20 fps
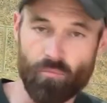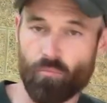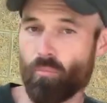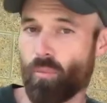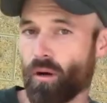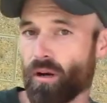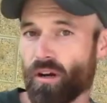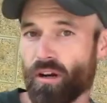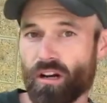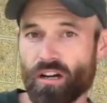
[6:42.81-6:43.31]

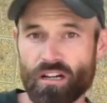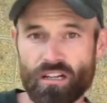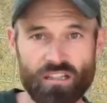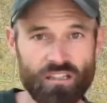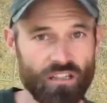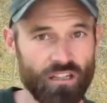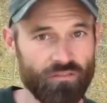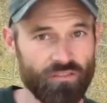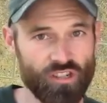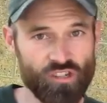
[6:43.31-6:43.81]
Birds
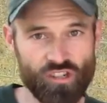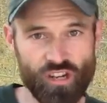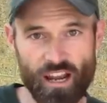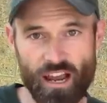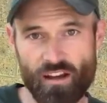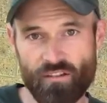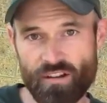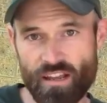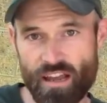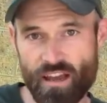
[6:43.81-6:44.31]
love to
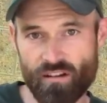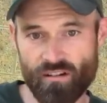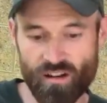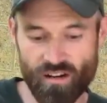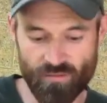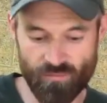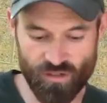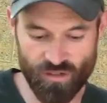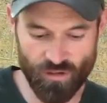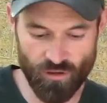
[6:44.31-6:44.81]
chow down on
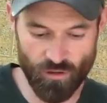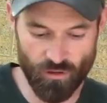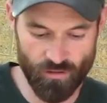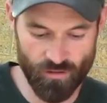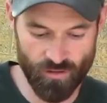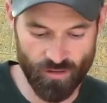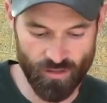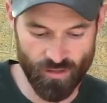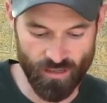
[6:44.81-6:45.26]
them too.